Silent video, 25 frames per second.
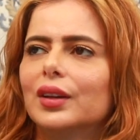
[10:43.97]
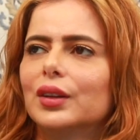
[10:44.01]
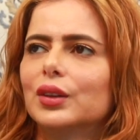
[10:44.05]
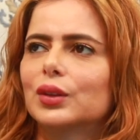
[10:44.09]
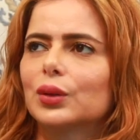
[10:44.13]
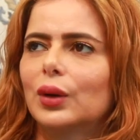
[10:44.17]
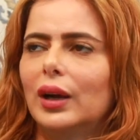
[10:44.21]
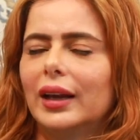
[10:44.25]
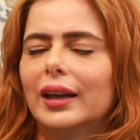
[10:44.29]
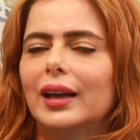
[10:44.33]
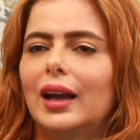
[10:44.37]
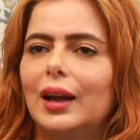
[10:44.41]

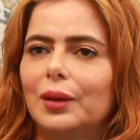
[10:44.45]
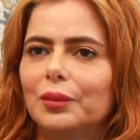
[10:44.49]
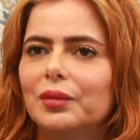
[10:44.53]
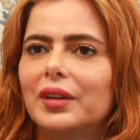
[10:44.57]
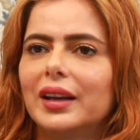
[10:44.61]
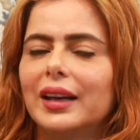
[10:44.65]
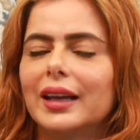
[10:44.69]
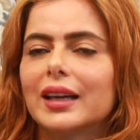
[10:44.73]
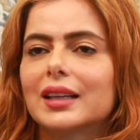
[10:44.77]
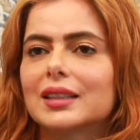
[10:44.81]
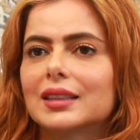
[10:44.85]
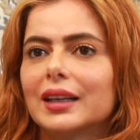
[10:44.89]
So I am
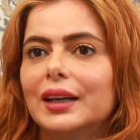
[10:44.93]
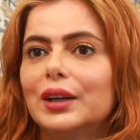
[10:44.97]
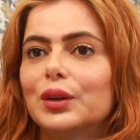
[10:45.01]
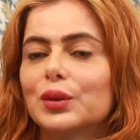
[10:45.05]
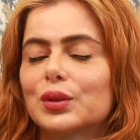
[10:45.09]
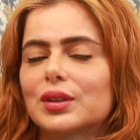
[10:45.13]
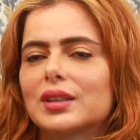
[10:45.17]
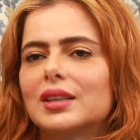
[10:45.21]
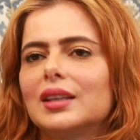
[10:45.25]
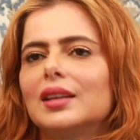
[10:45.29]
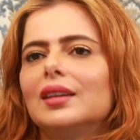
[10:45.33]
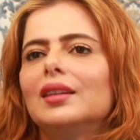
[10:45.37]
very excited
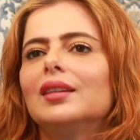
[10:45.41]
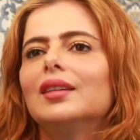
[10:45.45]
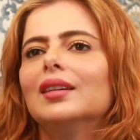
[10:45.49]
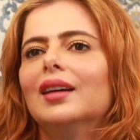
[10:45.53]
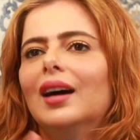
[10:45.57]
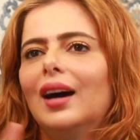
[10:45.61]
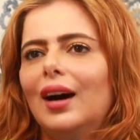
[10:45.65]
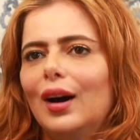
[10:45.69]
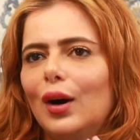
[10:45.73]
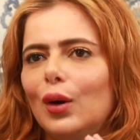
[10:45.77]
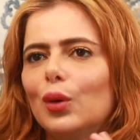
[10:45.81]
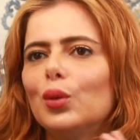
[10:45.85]
to see
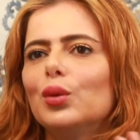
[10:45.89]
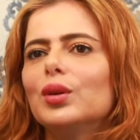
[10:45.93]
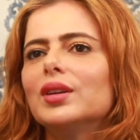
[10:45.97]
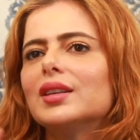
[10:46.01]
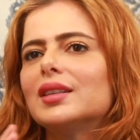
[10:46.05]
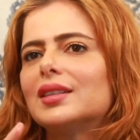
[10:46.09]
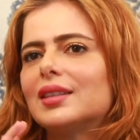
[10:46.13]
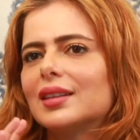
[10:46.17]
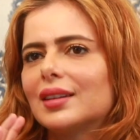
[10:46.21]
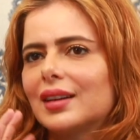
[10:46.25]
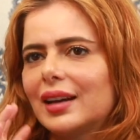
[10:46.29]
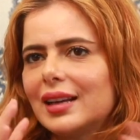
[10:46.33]
how
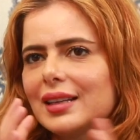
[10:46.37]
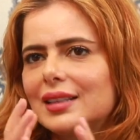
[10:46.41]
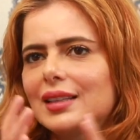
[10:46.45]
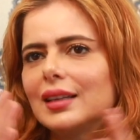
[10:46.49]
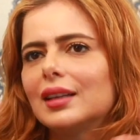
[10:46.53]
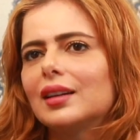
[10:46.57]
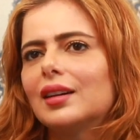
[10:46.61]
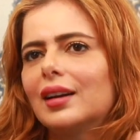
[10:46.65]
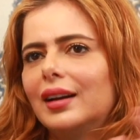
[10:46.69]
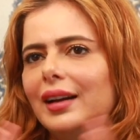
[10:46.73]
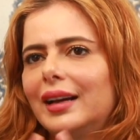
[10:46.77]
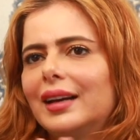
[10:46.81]
is
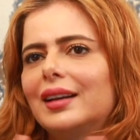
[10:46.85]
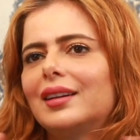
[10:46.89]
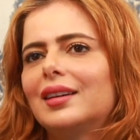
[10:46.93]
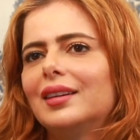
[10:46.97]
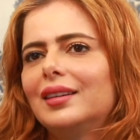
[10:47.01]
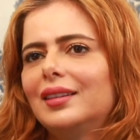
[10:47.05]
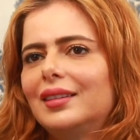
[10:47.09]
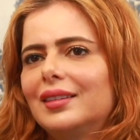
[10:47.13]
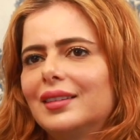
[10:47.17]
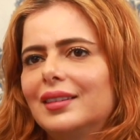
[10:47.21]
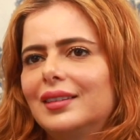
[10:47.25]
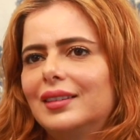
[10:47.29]
racing
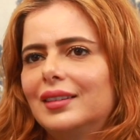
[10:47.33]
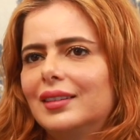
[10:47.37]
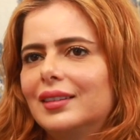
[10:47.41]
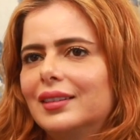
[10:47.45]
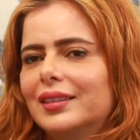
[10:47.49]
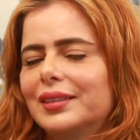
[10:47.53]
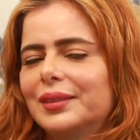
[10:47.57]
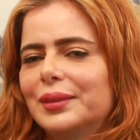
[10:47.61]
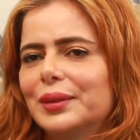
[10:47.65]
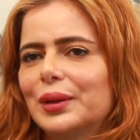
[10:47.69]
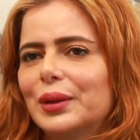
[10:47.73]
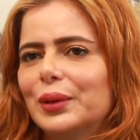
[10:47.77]
connected,
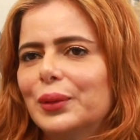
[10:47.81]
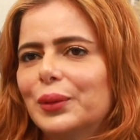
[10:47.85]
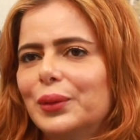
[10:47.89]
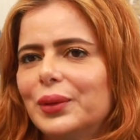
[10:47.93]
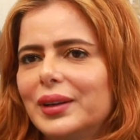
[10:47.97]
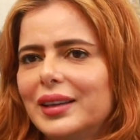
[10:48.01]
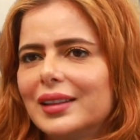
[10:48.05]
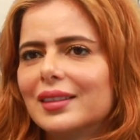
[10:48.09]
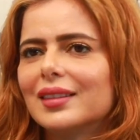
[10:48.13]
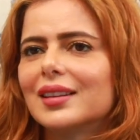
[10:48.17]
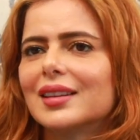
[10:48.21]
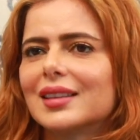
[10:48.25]
uh, you
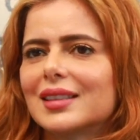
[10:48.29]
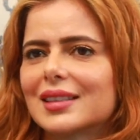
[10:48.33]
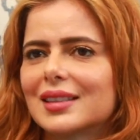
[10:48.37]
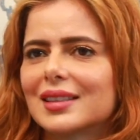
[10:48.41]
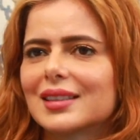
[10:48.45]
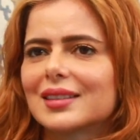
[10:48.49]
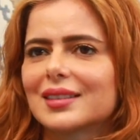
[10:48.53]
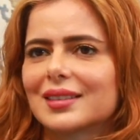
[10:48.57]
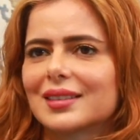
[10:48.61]
know, in this.